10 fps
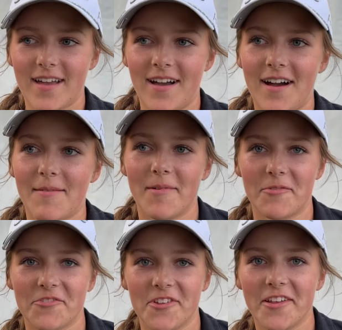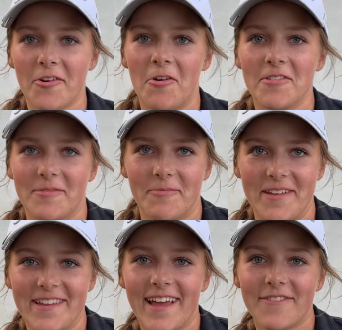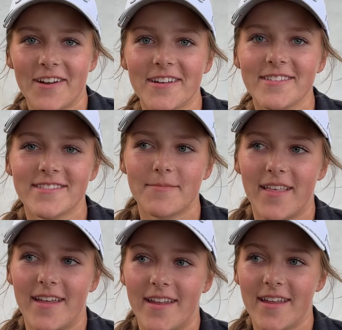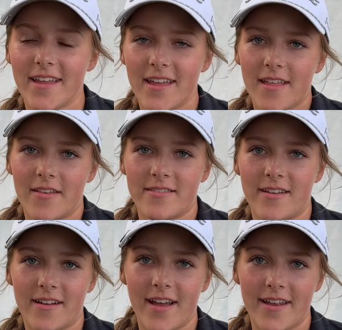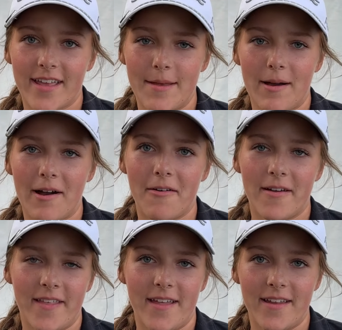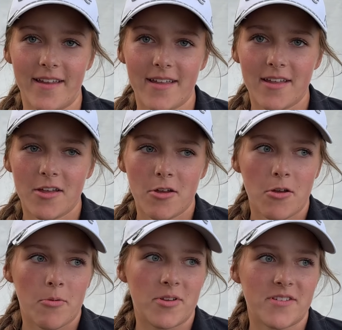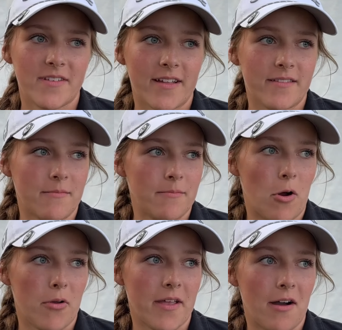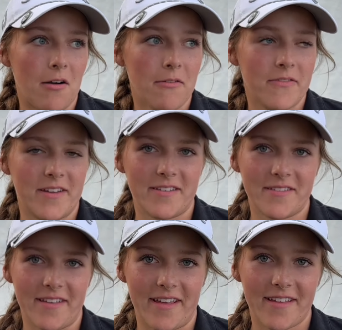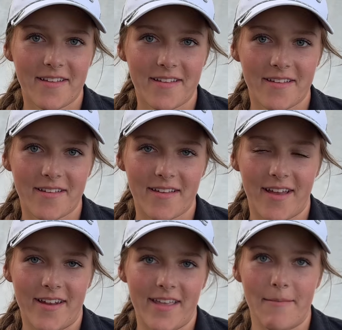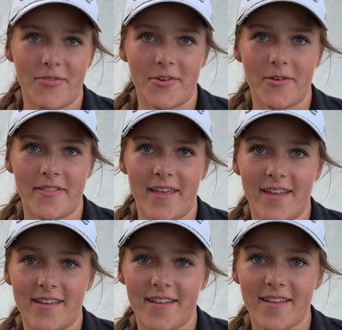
It was really cold and windy at first, but then the sun kind of came out, and then we just had some bogey golf, and it just like kind of came through at the end.